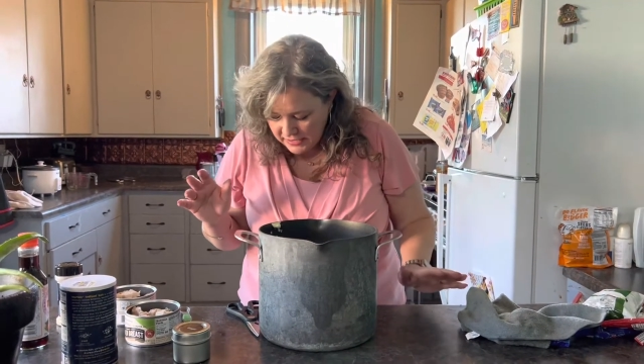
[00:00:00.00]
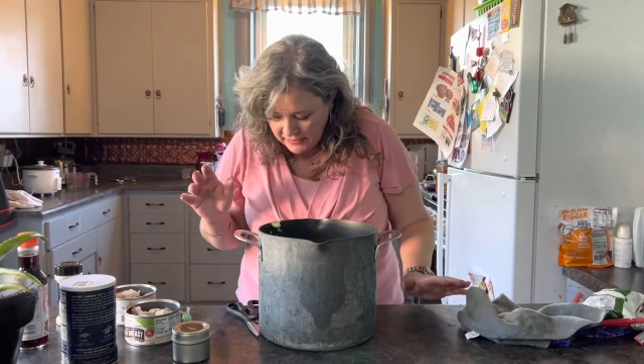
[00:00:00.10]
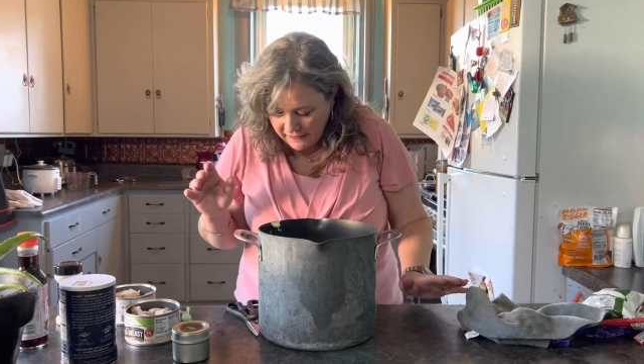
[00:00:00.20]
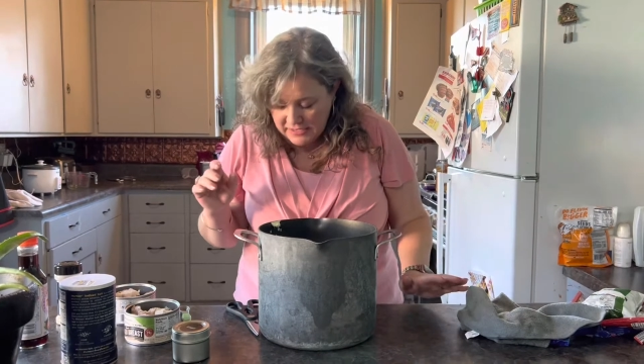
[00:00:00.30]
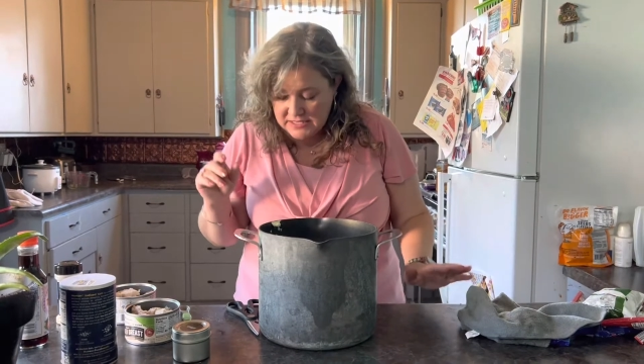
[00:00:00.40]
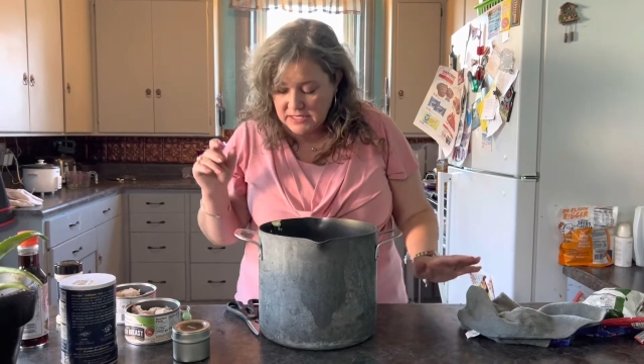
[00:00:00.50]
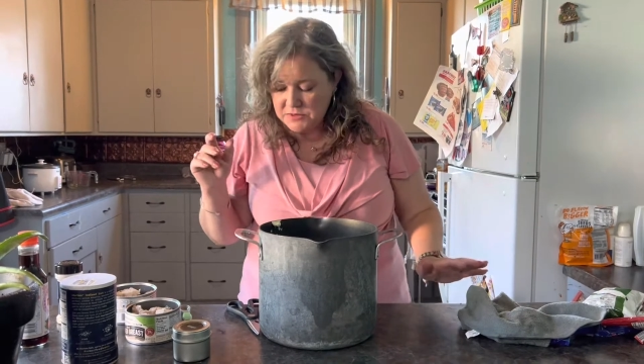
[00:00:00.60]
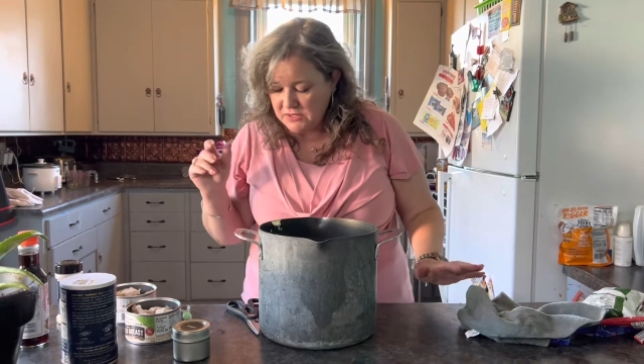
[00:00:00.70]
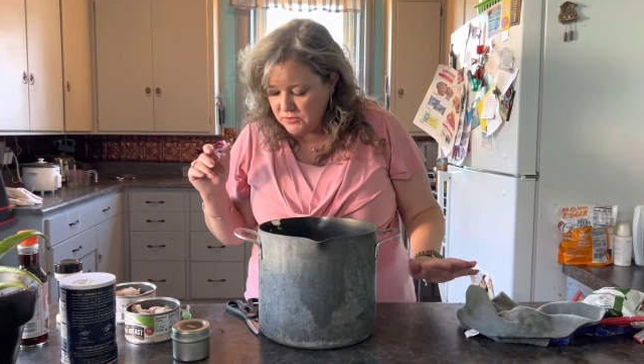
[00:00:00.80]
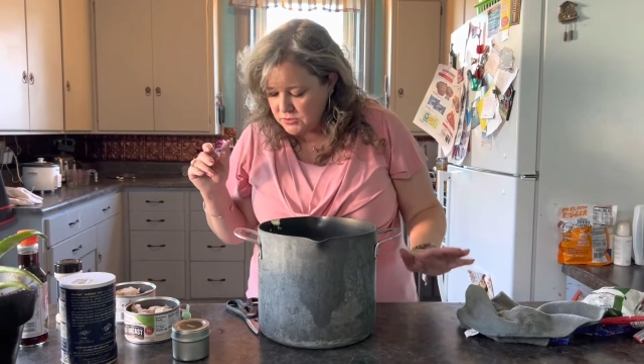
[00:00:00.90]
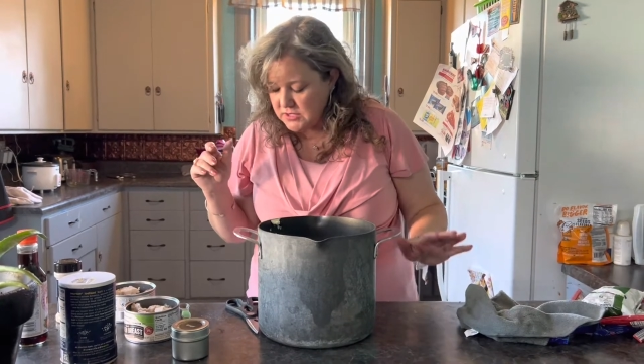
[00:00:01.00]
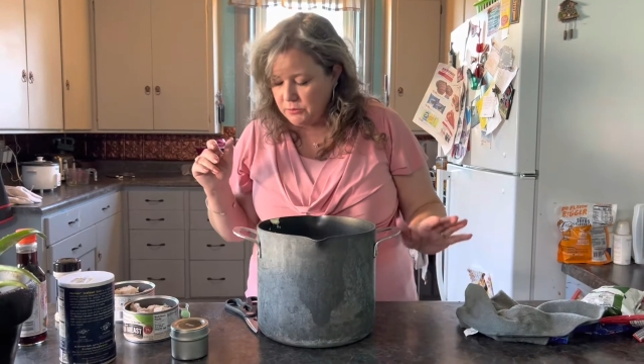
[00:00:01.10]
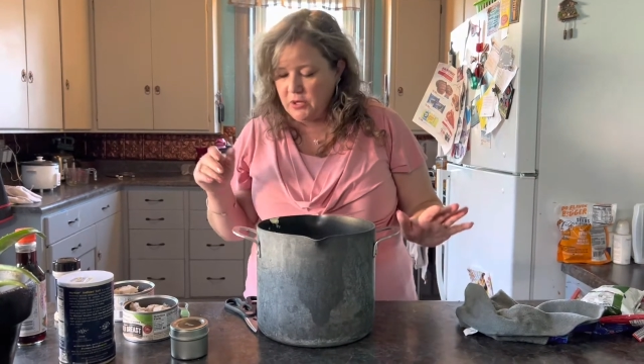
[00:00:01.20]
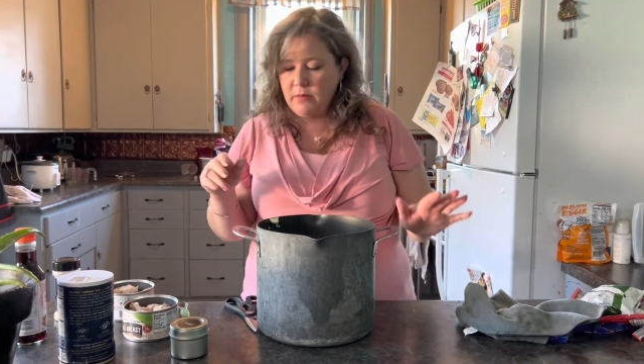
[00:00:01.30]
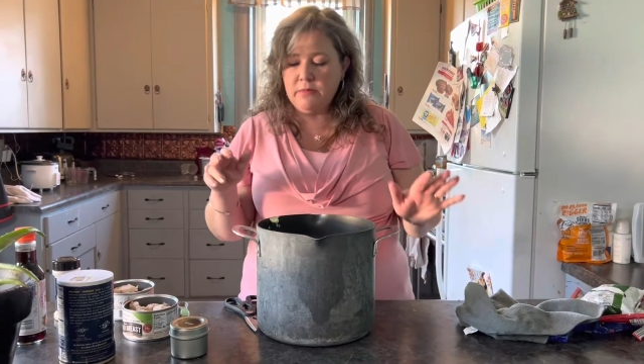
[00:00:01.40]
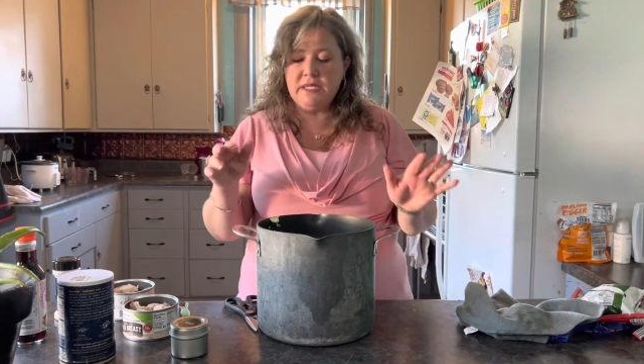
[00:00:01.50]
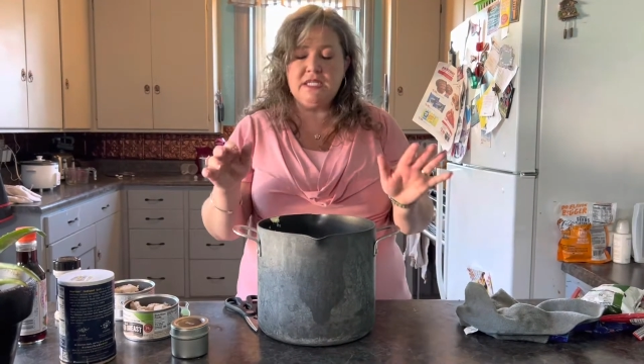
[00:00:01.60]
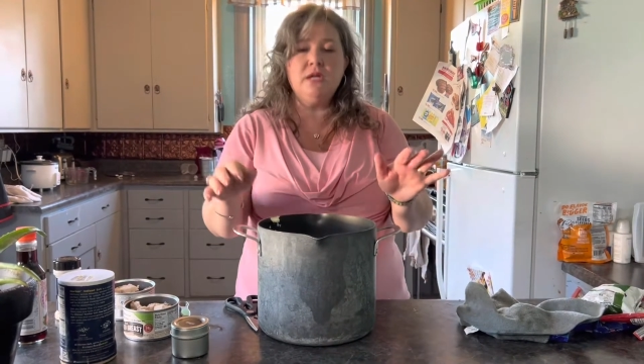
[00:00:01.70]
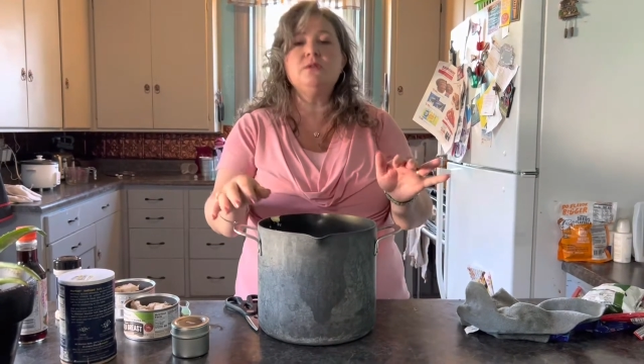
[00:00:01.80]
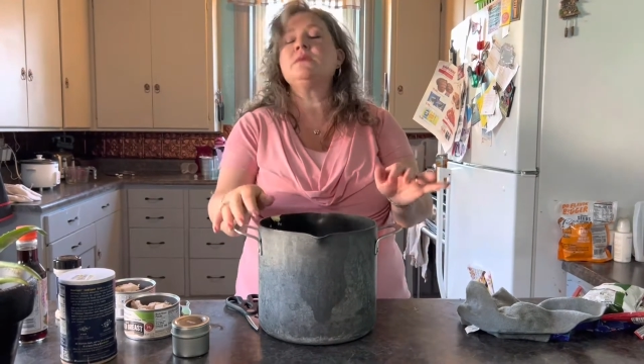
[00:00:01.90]
And Tipsy, if you don't stop grabbing my
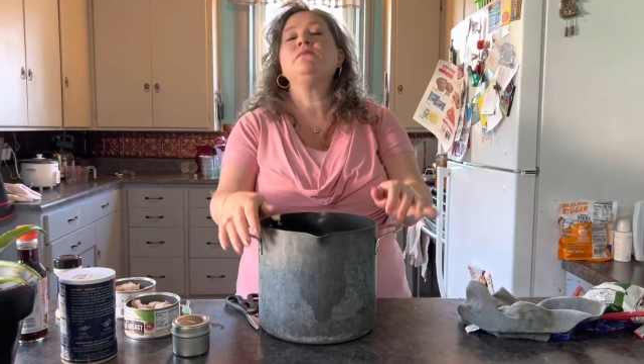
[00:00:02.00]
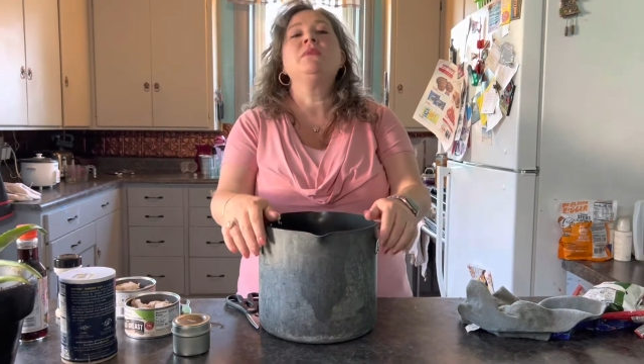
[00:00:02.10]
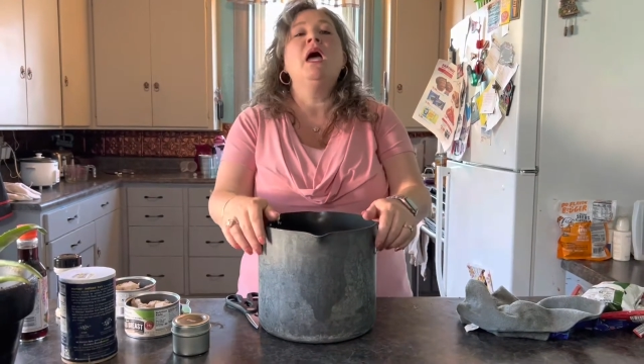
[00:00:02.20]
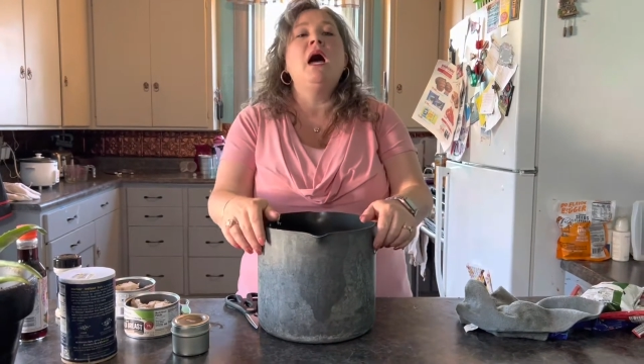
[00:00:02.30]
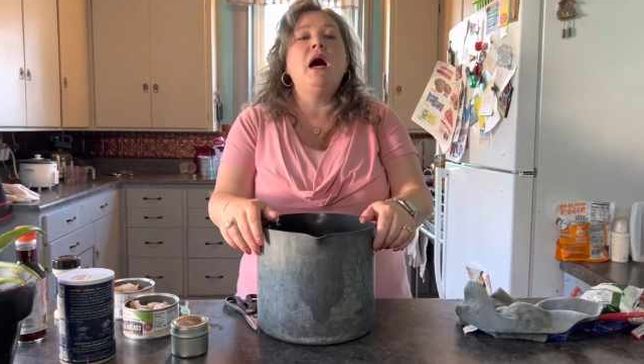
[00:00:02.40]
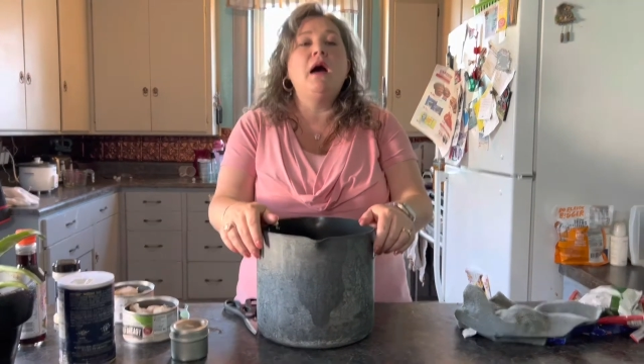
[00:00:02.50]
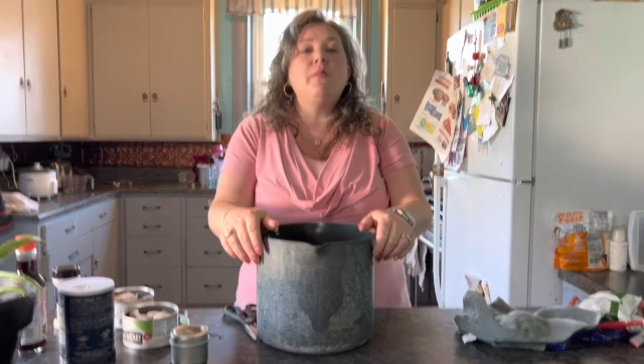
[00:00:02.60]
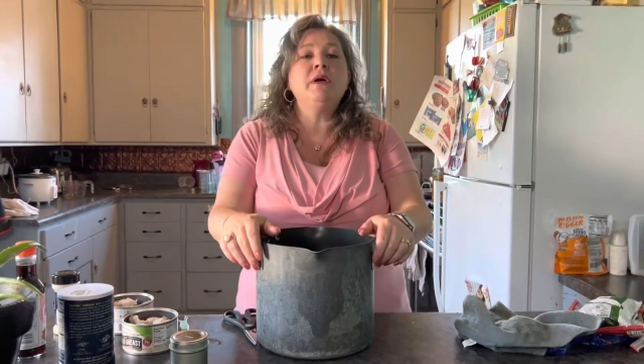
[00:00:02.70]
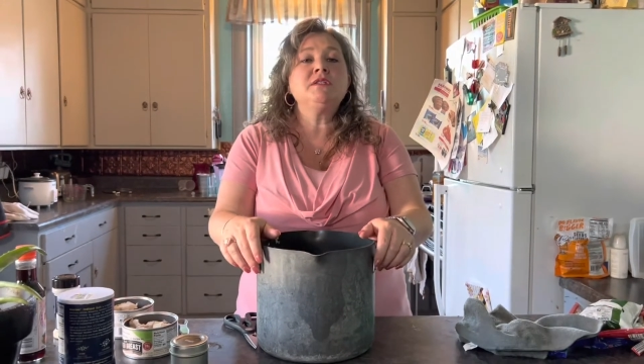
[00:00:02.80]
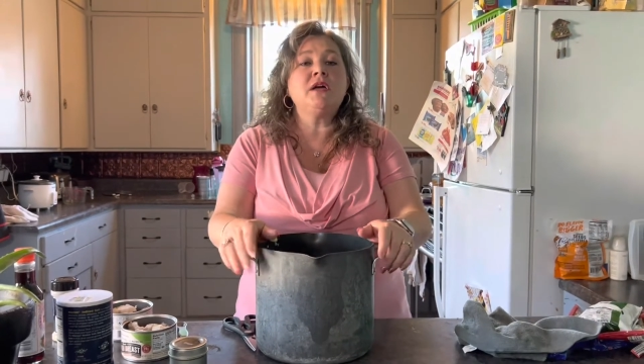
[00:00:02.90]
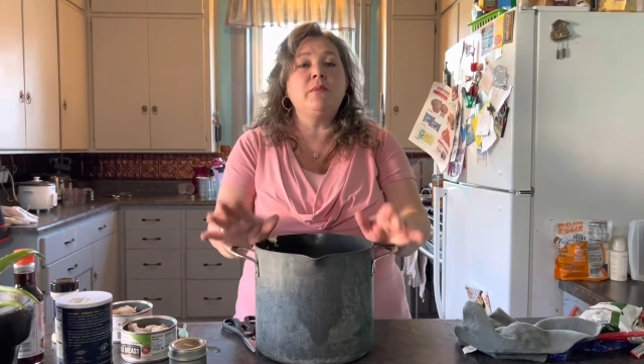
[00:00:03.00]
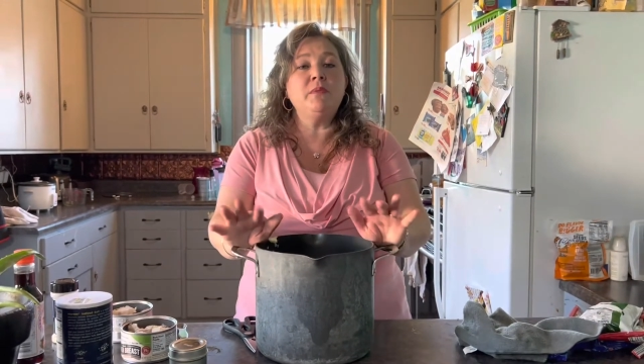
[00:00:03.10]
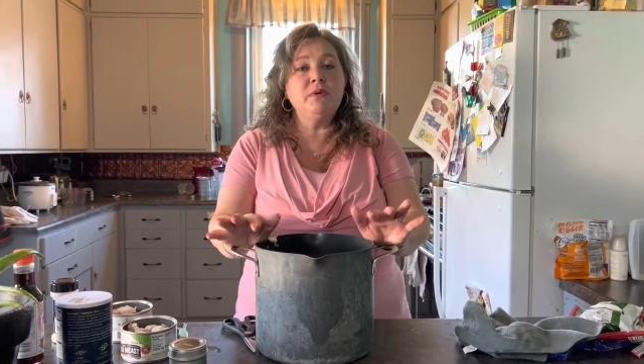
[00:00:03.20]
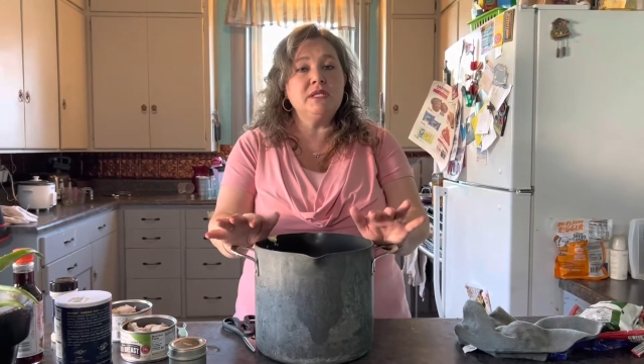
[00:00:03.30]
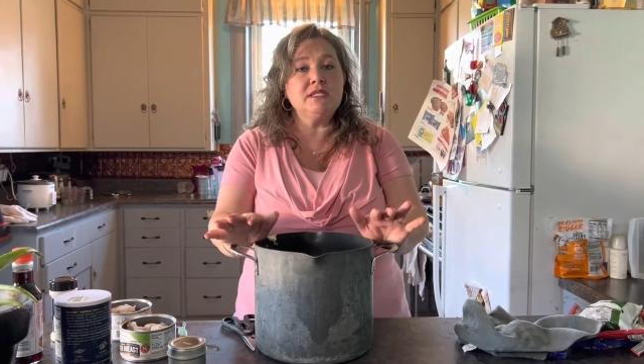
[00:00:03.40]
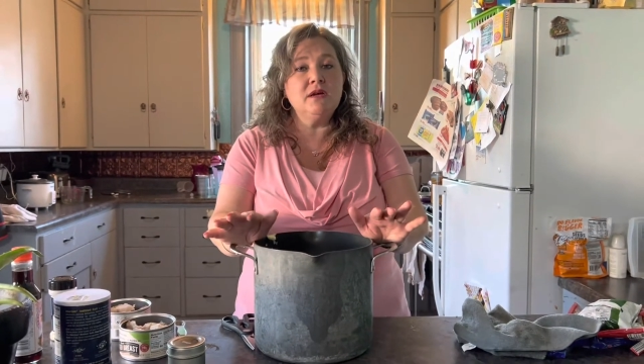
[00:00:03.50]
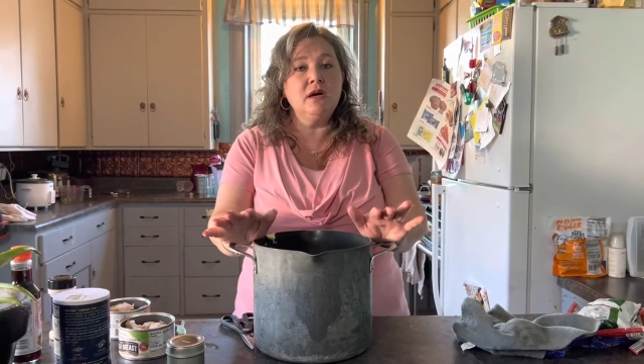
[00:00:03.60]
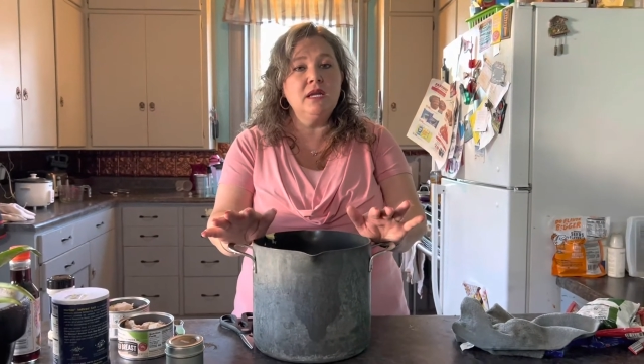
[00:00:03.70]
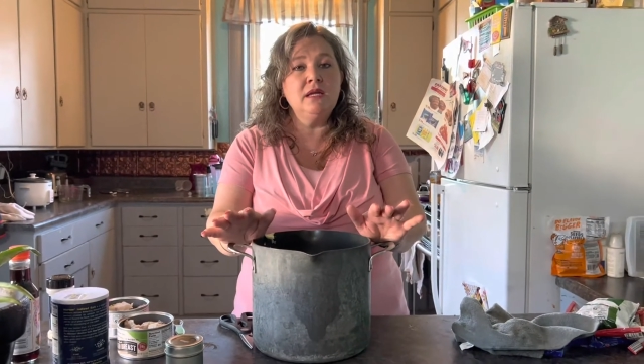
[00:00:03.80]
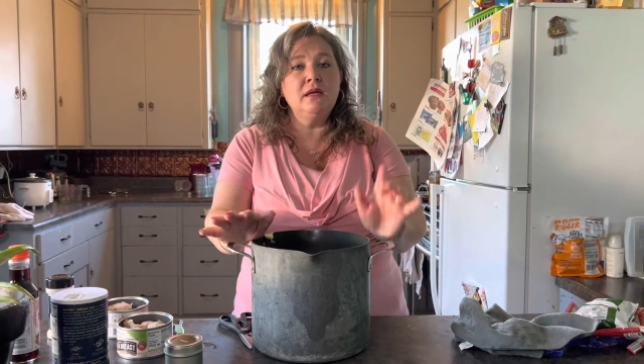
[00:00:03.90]
toes. So I'm gonna put this on